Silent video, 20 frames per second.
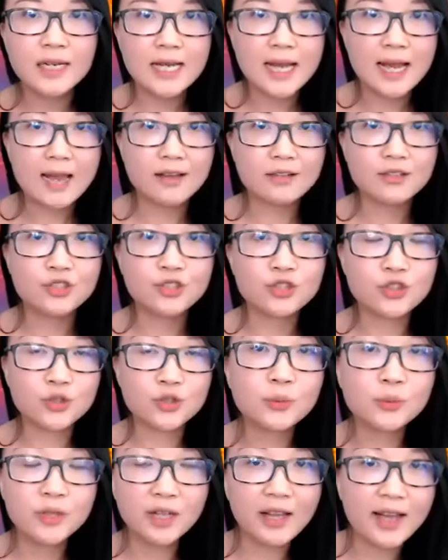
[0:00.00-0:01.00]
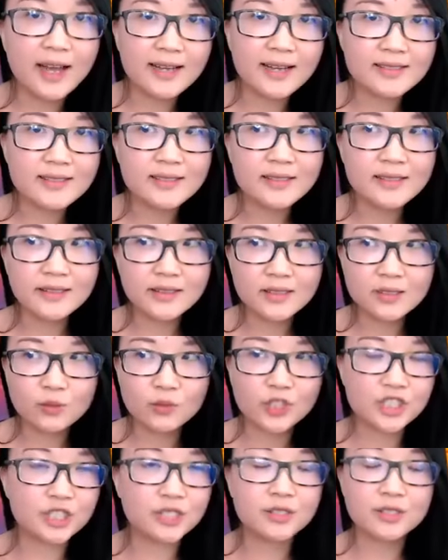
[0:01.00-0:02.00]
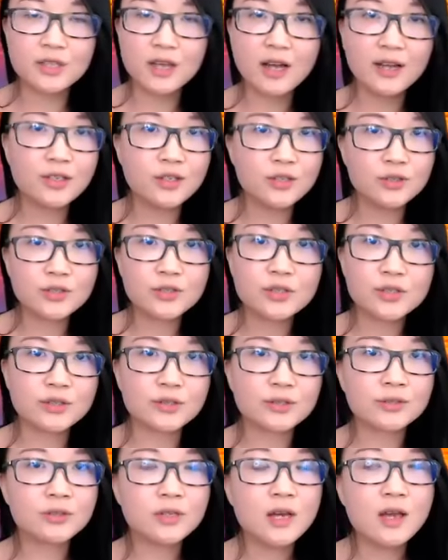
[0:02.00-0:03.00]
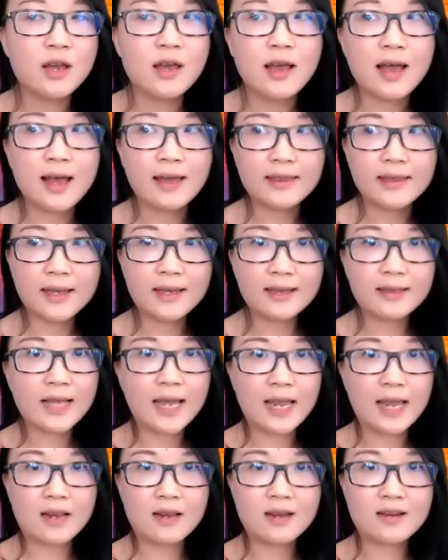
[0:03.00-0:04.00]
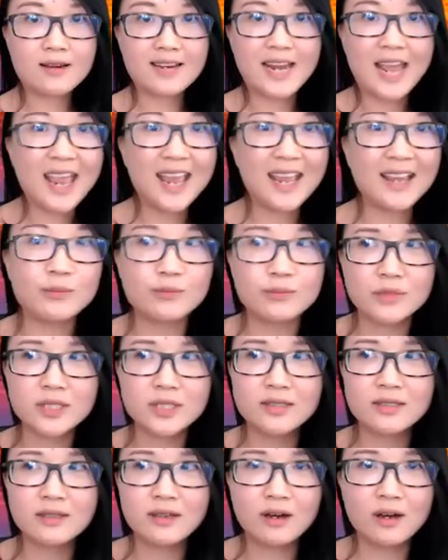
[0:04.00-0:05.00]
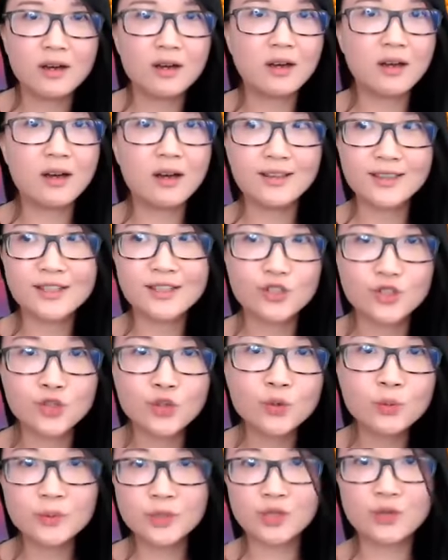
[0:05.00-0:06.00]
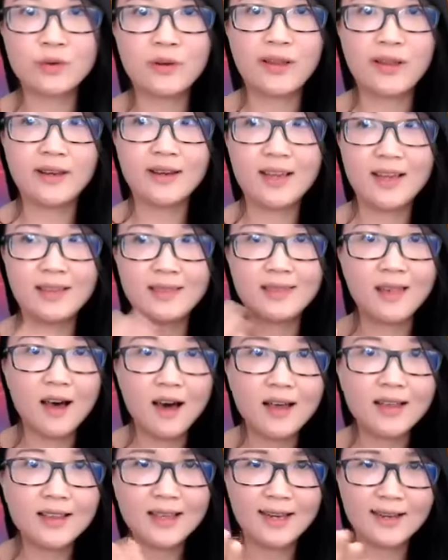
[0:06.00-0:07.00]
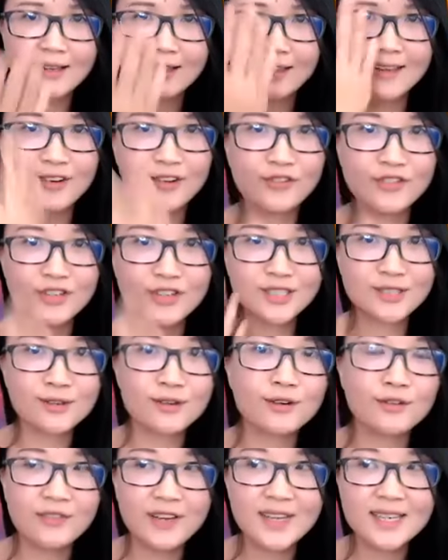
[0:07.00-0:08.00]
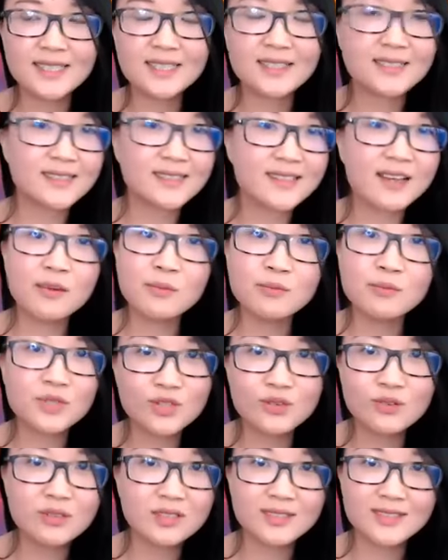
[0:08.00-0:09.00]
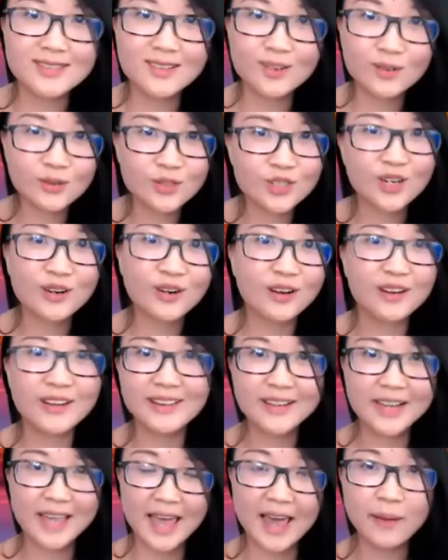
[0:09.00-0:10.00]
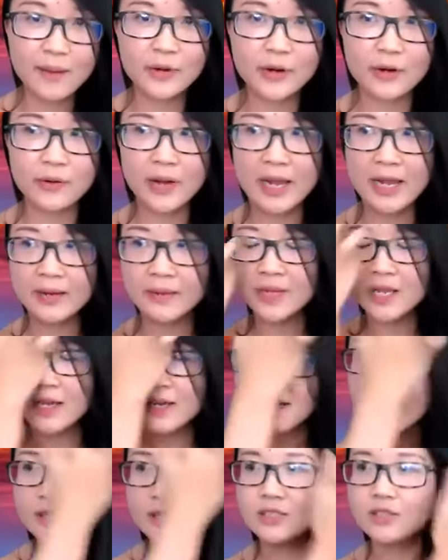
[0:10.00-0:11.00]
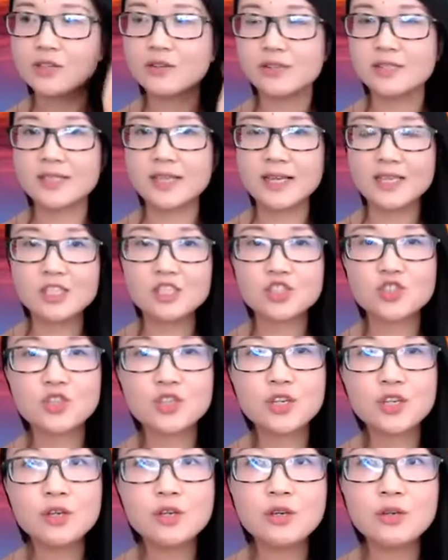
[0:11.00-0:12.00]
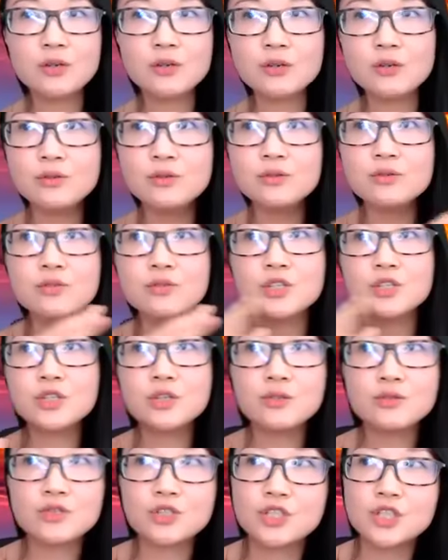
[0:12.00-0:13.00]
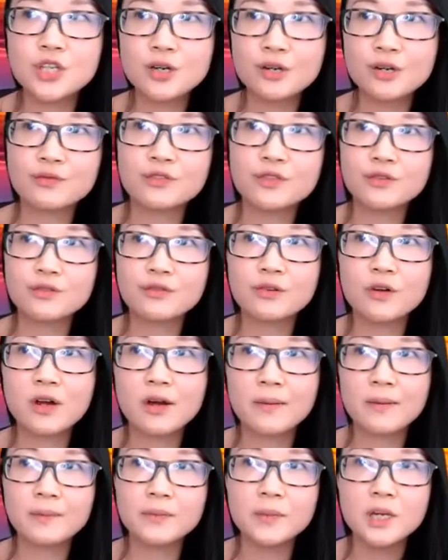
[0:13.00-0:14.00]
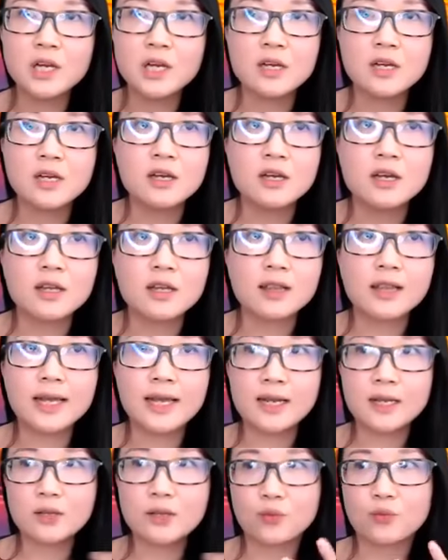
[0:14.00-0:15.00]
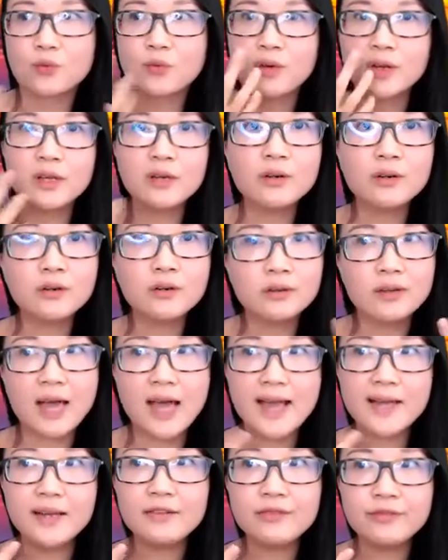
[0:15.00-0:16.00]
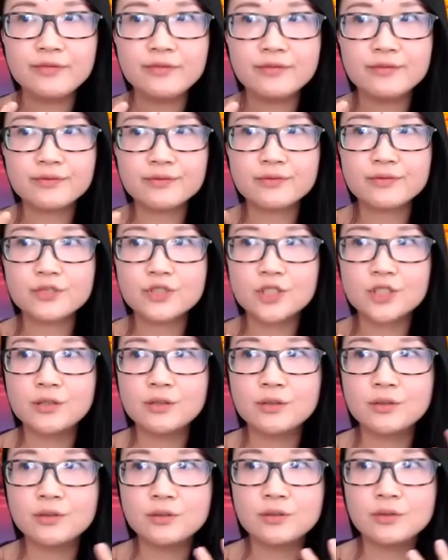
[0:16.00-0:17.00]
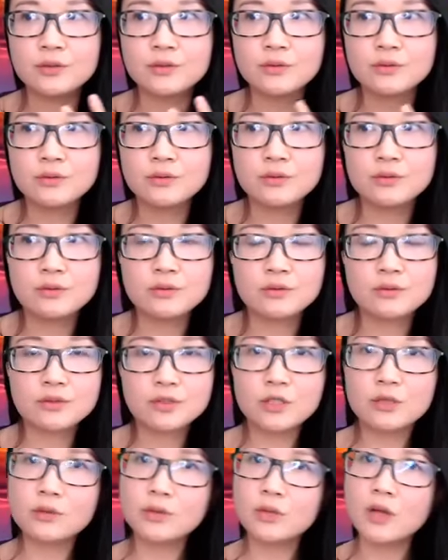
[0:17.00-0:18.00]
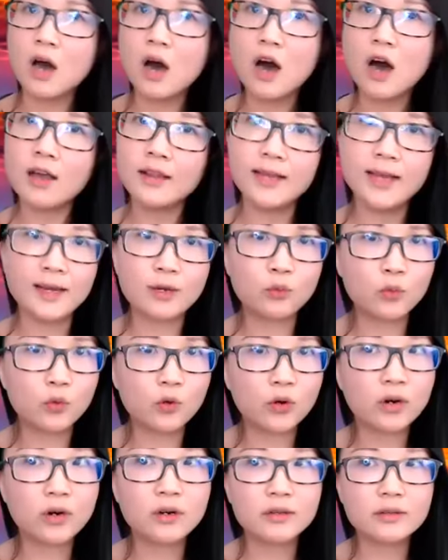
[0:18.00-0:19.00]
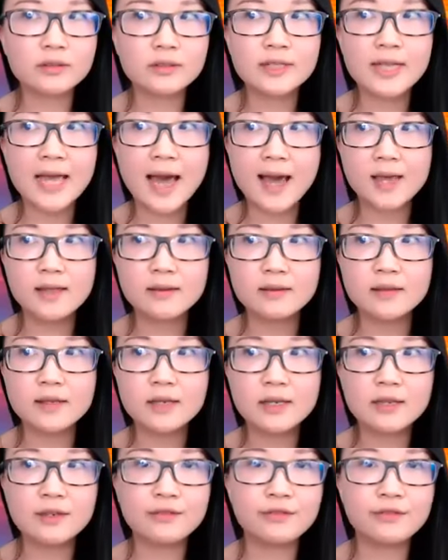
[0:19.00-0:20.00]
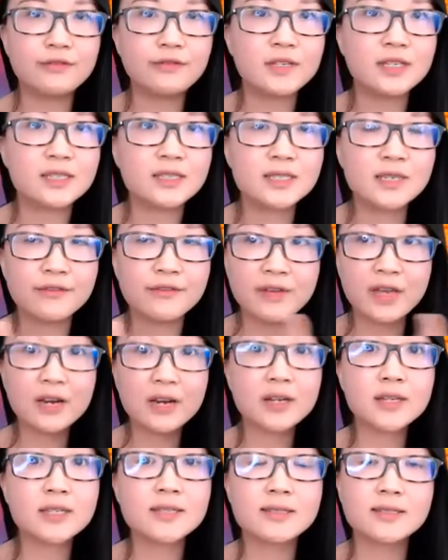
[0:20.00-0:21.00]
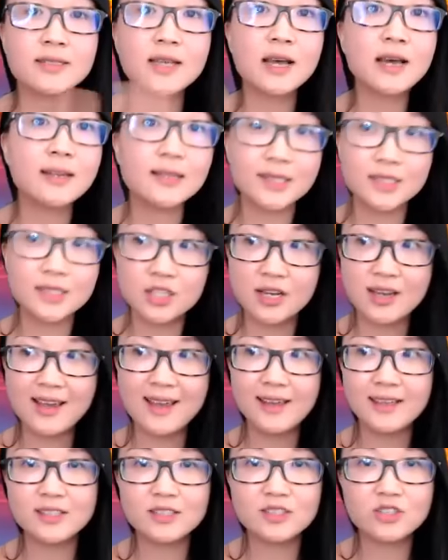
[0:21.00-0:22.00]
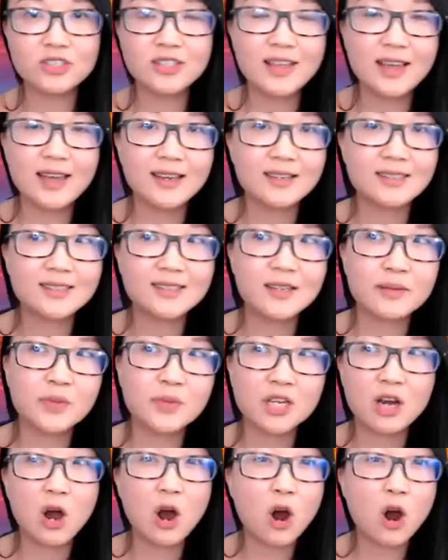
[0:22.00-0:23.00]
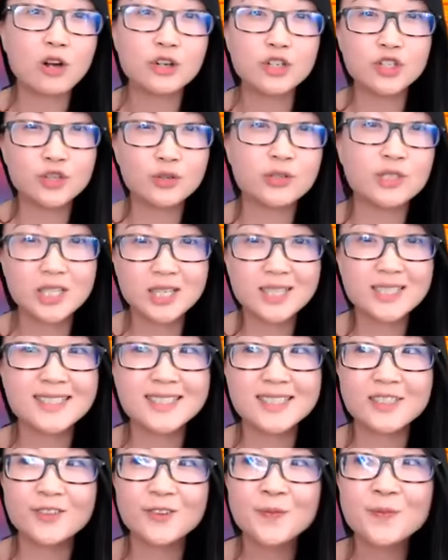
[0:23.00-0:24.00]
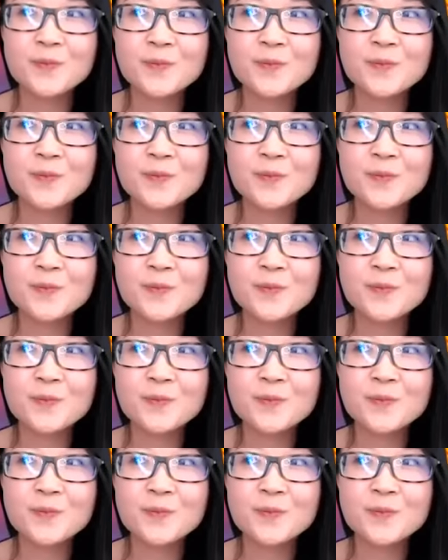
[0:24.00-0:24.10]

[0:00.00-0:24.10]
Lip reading: and Zoom classes, which she's not used to, and then like names on the Zoom screen and not like their physical face, because some students don't turn on the camera, right? So it's like this huge shift from like real life to the online world, that if it's a very sudden change, that it's something hard to adjust to.